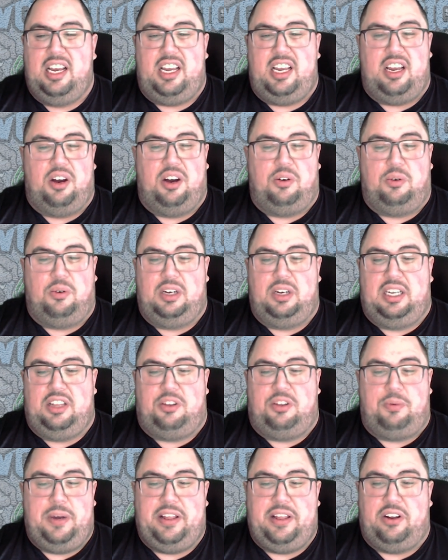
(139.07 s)
You know, in
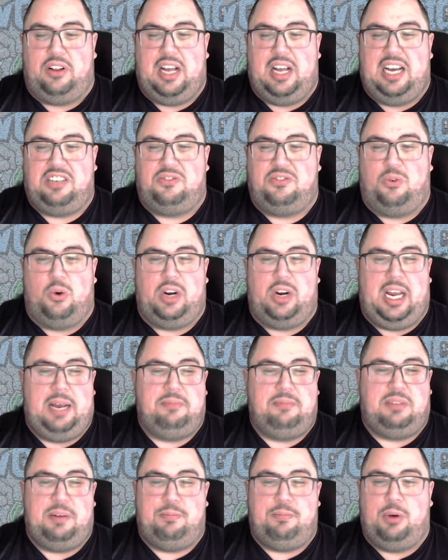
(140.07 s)
three of their last four
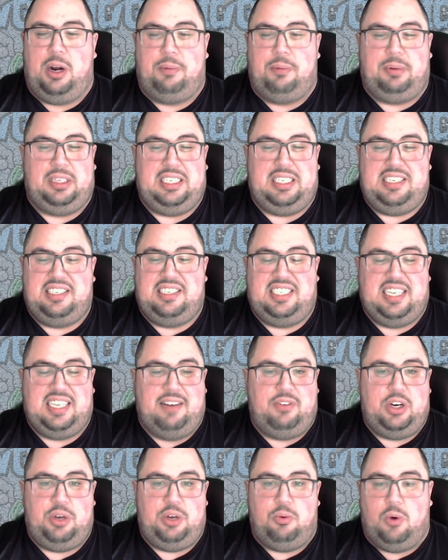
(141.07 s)
games, they put up at least
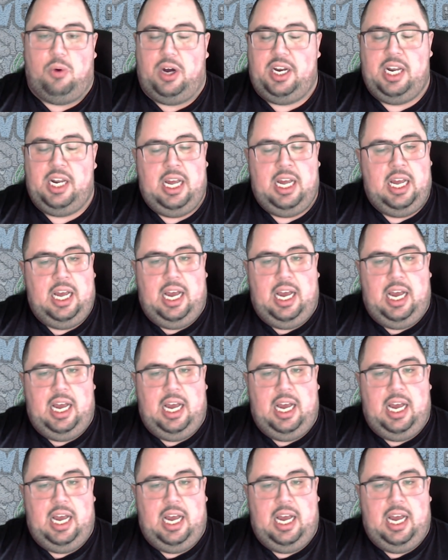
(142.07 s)
71.